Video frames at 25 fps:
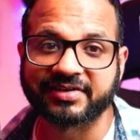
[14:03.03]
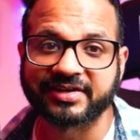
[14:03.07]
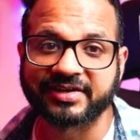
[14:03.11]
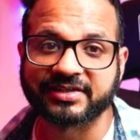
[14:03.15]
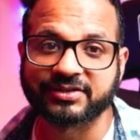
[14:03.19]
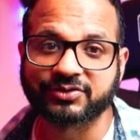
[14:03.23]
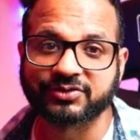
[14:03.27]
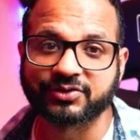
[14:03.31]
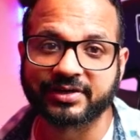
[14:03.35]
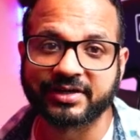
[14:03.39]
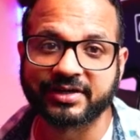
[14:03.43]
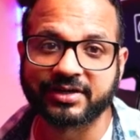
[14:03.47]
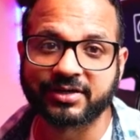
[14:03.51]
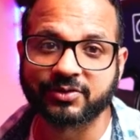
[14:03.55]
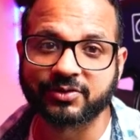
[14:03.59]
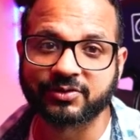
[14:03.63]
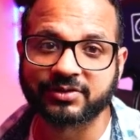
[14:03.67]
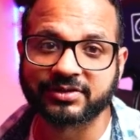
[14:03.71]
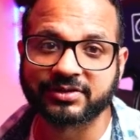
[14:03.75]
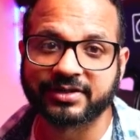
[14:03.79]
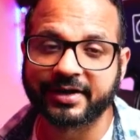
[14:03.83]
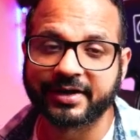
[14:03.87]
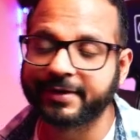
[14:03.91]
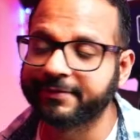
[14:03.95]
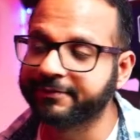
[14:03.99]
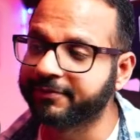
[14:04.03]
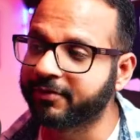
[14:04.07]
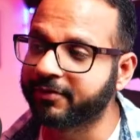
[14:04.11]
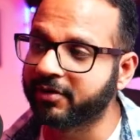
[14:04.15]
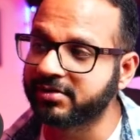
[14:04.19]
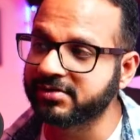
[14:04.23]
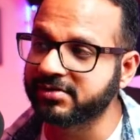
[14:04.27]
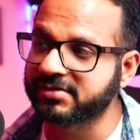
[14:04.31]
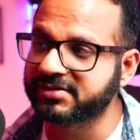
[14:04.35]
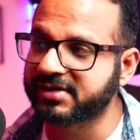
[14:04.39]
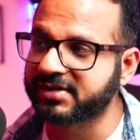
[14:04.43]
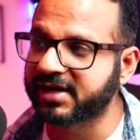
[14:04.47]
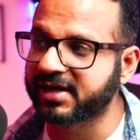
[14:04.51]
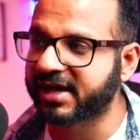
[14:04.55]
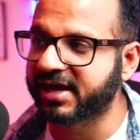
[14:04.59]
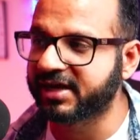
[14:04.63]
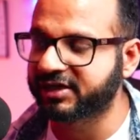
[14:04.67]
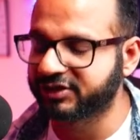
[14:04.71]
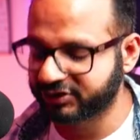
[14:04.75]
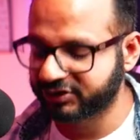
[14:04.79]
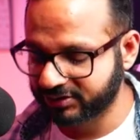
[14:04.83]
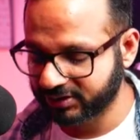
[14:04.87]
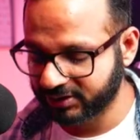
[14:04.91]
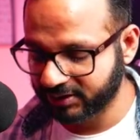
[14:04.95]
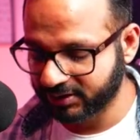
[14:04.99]
So it took the default
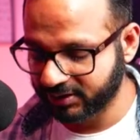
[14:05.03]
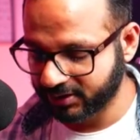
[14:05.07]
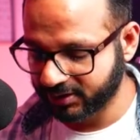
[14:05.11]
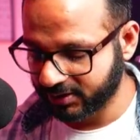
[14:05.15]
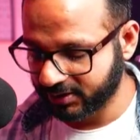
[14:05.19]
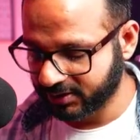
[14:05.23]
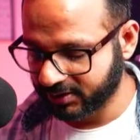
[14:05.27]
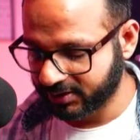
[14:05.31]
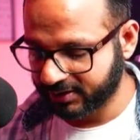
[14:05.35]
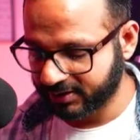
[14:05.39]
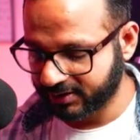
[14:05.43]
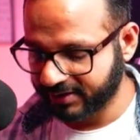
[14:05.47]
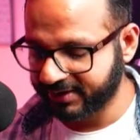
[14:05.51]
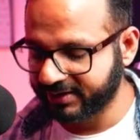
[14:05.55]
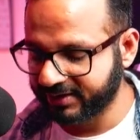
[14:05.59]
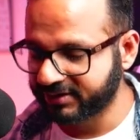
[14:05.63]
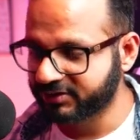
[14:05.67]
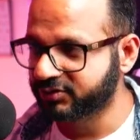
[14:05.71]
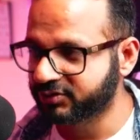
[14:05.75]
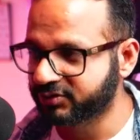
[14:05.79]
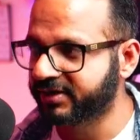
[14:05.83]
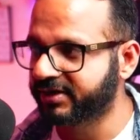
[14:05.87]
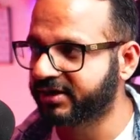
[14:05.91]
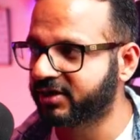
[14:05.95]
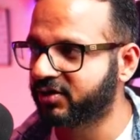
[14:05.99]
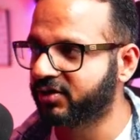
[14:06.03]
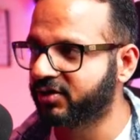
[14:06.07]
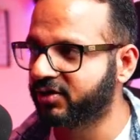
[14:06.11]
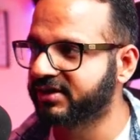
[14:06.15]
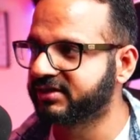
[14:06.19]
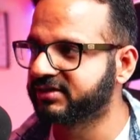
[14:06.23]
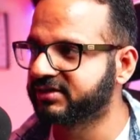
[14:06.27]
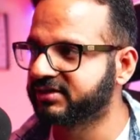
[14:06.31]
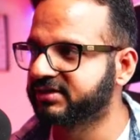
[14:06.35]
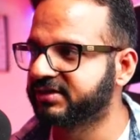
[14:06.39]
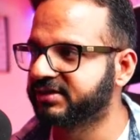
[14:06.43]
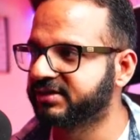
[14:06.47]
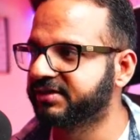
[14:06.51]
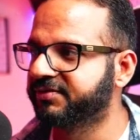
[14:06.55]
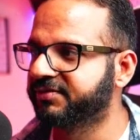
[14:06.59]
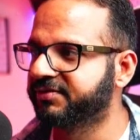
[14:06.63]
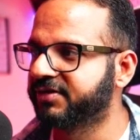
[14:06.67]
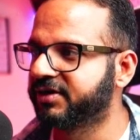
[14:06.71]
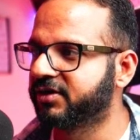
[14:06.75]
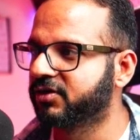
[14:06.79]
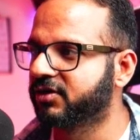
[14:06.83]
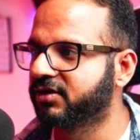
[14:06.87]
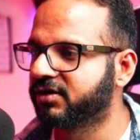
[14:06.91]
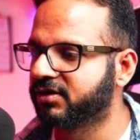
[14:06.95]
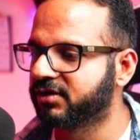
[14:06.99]
slash, right? So now let's see
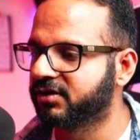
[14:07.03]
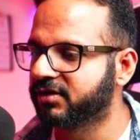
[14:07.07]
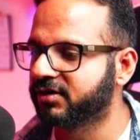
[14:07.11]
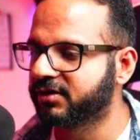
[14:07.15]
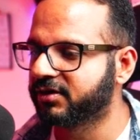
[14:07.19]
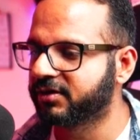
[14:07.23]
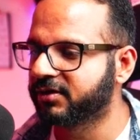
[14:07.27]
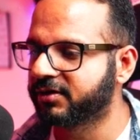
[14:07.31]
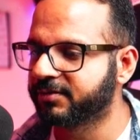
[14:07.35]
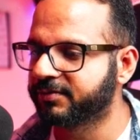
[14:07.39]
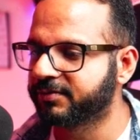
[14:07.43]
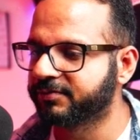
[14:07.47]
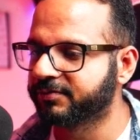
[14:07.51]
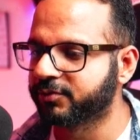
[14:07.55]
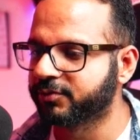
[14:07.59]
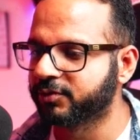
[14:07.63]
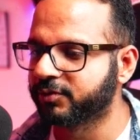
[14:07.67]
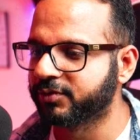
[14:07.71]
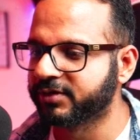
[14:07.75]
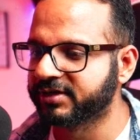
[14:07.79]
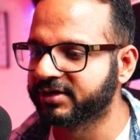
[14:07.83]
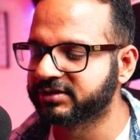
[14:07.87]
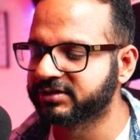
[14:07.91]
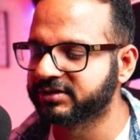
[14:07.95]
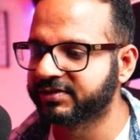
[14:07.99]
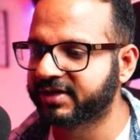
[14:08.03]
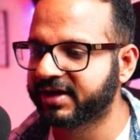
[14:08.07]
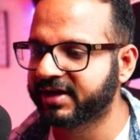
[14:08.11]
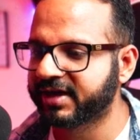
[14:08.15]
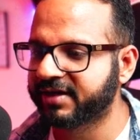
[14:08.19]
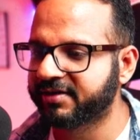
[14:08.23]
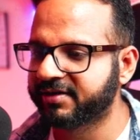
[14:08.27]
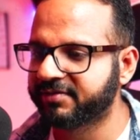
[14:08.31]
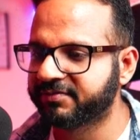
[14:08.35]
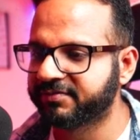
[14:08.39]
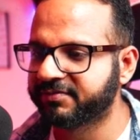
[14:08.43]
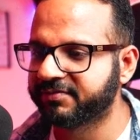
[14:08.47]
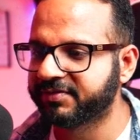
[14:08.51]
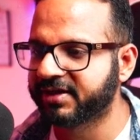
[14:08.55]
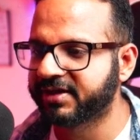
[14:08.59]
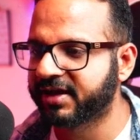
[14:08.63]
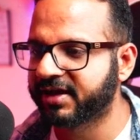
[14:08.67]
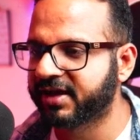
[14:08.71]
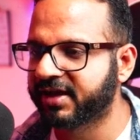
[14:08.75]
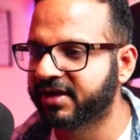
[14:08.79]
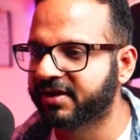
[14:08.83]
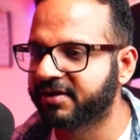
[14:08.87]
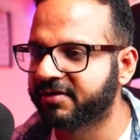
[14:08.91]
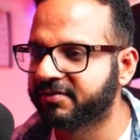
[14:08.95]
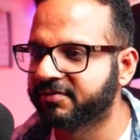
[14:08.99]
what all folders we have. We
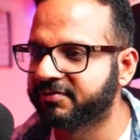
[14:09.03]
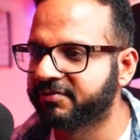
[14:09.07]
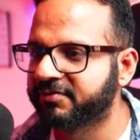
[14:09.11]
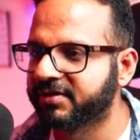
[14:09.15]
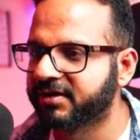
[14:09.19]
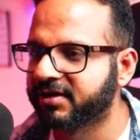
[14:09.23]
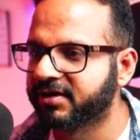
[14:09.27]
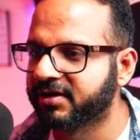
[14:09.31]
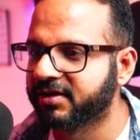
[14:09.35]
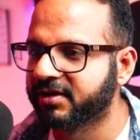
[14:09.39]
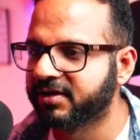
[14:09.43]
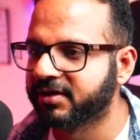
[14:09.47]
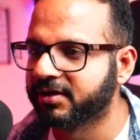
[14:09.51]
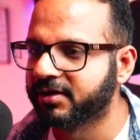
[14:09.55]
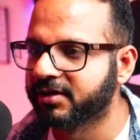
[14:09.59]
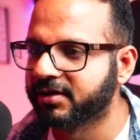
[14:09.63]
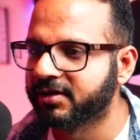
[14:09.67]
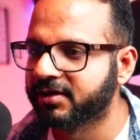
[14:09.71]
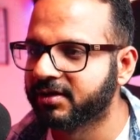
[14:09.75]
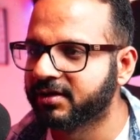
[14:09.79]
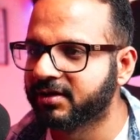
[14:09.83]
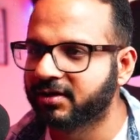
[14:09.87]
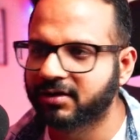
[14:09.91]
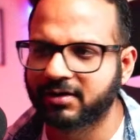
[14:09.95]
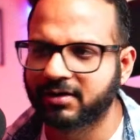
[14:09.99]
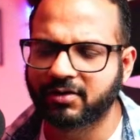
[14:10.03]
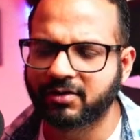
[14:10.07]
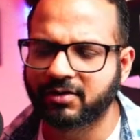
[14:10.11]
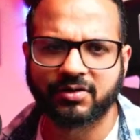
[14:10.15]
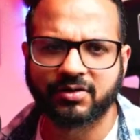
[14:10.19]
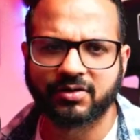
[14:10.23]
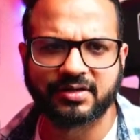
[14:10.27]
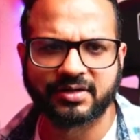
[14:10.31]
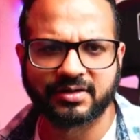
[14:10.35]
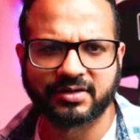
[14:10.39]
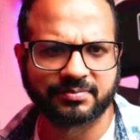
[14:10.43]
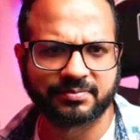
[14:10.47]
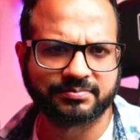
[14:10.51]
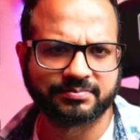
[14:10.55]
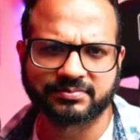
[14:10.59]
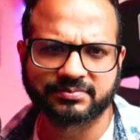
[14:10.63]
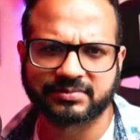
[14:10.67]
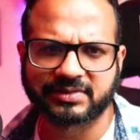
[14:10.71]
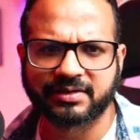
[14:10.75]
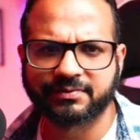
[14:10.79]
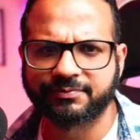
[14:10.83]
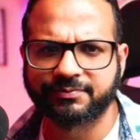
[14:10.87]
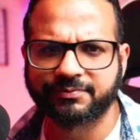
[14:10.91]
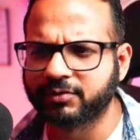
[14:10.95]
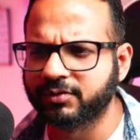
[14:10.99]
have all the
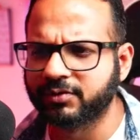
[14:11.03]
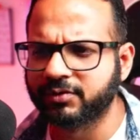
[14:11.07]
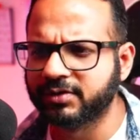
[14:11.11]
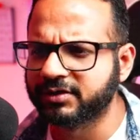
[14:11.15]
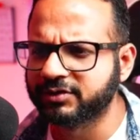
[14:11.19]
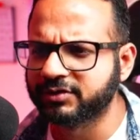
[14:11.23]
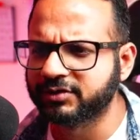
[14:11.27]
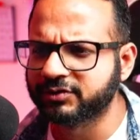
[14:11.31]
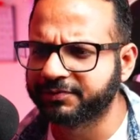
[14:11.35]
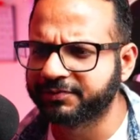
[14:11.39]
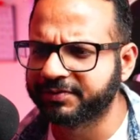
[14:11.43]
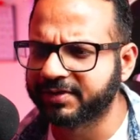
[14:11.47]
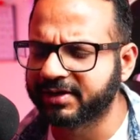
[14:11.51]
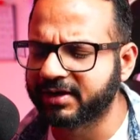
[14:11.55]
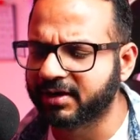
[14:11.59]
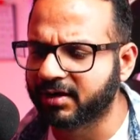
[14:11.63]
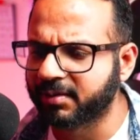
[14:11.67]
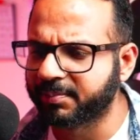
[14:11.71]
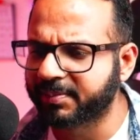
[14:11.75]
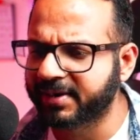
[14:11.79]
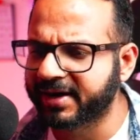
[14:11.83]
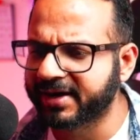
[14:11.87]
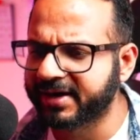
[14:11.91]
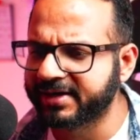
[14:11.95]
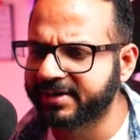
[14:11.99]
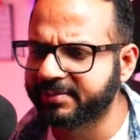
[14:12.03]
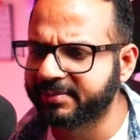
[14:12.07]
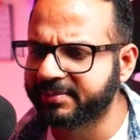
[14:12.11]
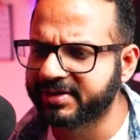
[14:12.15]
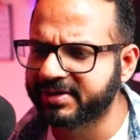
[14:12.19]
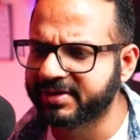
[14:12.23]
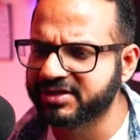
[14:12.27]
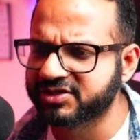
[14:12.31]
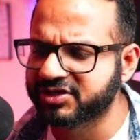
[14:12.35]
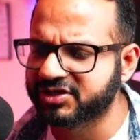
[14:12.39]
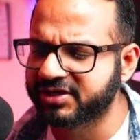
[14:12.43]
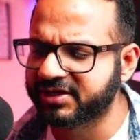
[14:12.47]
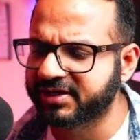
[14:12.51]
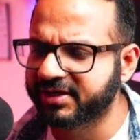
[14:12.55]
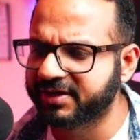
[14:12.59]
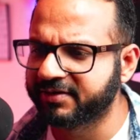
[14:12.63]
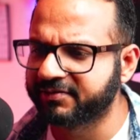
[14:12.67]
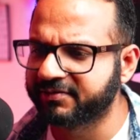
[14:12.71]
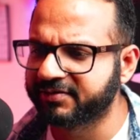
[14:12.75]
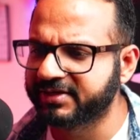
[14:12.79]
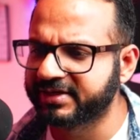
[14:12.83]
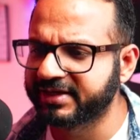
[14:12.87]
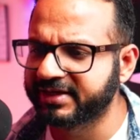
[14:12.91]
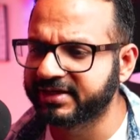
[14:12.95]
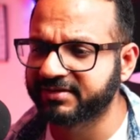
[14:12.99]
folders of an Alpine image and
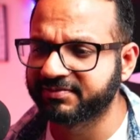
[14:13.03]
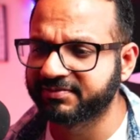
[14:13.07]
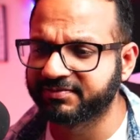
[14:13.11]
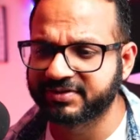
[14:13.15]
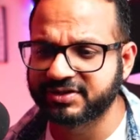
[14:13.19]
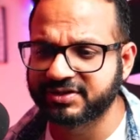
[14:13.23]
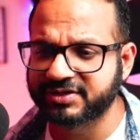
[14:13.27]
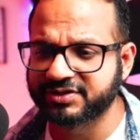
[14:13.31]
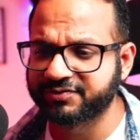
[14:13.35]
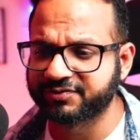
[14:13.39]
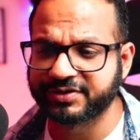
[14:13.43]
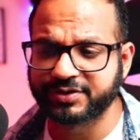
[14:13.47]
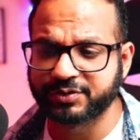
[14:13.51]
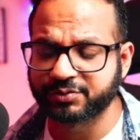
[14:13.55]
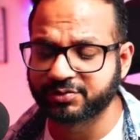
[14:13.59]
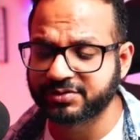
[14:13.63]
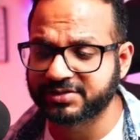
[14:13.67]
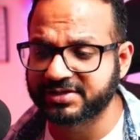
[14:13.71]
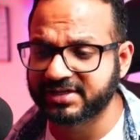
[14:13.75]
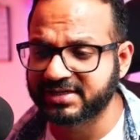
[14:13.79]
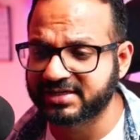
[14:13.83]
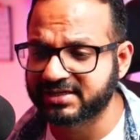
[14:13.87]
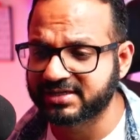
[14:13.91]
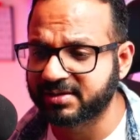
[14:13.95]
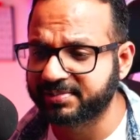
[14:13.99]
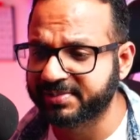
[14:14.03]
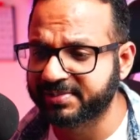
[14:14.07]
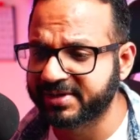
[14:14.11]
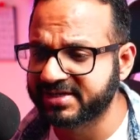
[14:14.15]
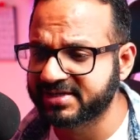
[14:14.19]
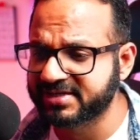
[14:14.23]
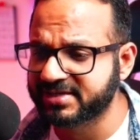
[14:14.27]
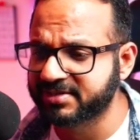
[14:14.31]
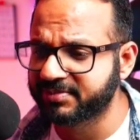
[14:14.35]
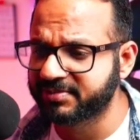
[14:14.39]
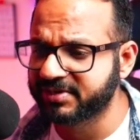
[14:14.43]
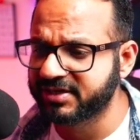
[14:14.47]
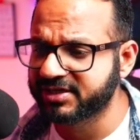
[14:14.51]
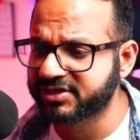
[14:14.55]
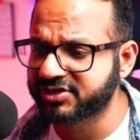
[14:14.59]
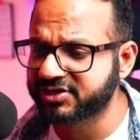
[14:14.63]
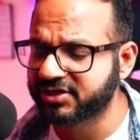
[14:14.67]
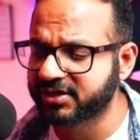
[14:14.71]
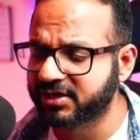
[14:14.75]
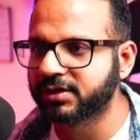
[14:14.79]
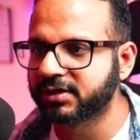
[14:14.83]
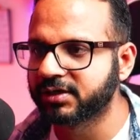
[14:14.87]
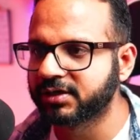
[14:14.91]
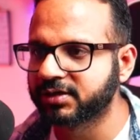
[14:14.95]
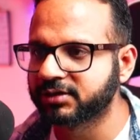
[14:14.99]
everything, which we used as the base image.
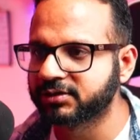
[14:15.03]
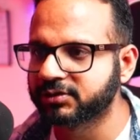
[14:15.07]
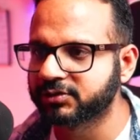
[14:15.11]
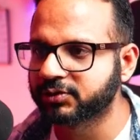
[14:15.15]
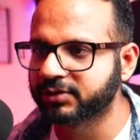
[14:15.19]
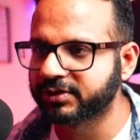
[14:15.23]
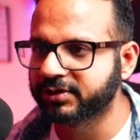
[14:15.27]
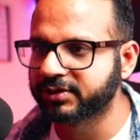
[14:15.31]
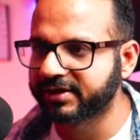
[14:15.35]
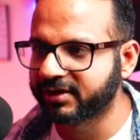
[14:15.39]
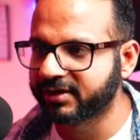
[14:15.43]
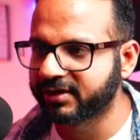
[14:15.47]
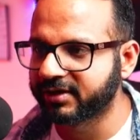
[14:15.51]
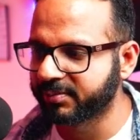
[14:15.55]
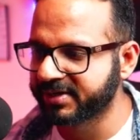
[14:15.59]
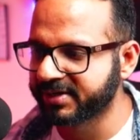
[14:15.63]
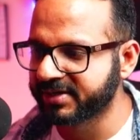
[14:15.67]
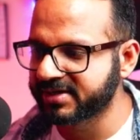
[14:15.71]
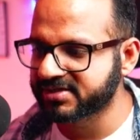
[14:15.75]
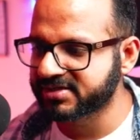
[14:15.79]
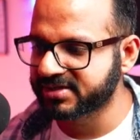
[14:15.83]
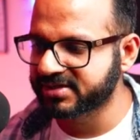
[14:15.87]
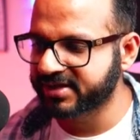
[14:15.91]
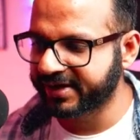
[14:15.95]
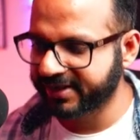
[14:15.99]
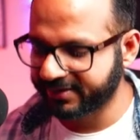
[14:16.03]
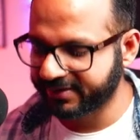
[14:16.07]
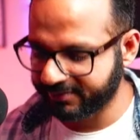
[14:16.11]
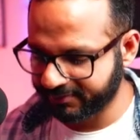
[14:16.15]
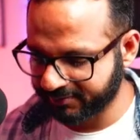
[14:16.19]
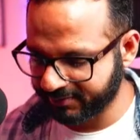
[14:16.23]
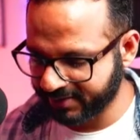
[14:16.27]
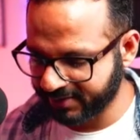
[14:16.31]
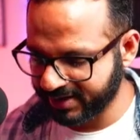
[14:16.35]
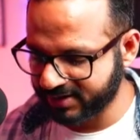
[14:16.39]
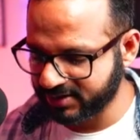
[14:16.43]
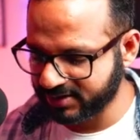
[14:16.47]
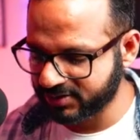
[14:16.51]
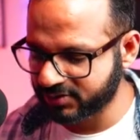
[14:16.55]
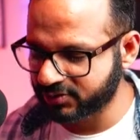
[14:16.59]
So it will be inside var.